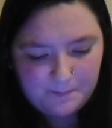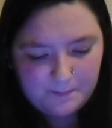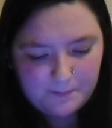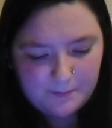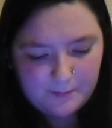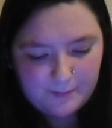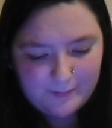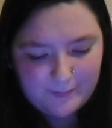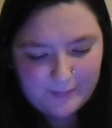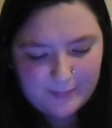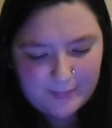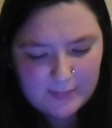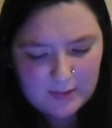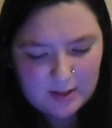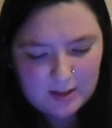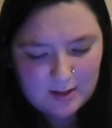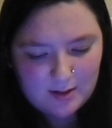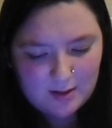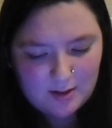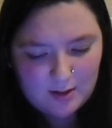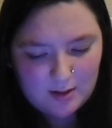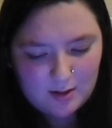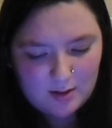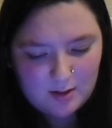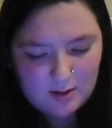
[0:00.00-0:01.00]

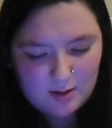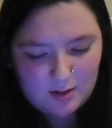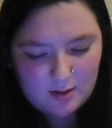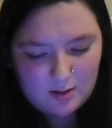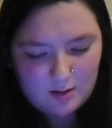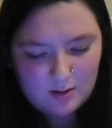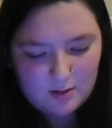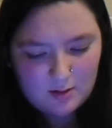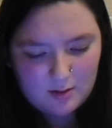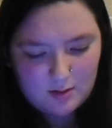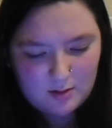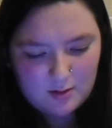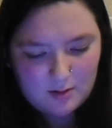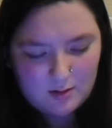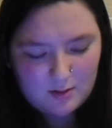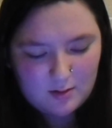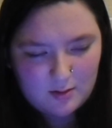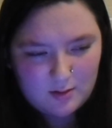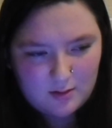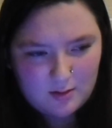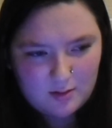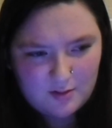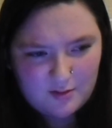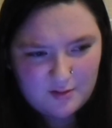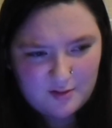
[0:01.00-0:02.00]

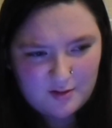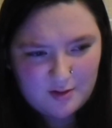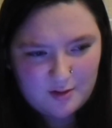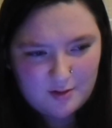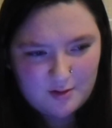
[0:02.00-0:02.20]
Nobody speaks.